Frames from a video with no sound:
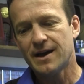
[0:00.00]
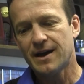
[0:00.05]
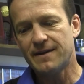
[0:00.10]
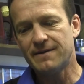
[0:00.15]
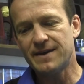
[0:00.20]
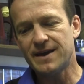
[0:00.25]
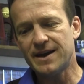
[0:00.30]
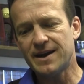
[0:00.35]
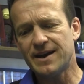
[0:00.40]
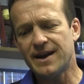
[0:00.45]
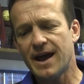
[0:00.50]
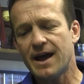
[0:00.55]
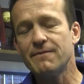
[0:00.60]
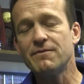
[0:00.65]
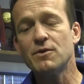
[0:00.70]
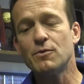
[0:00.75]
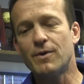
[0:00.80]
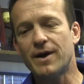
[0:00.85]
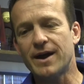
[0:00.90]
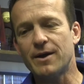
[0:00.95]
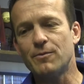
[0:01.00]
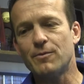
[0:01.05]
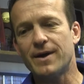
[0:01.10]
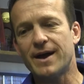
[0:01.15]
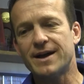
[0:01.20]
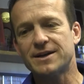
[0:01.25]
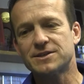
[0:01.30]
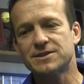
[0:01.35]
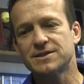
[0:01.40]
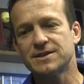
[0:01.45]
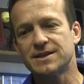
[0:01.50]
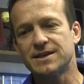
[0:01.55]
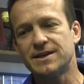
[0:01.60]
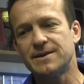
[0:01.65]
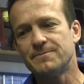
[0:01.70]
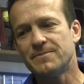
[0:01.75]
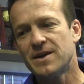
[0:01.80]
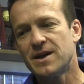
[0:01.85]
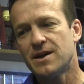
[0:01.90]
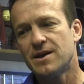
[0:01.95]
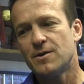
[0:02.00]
And then at heavyweight, we actually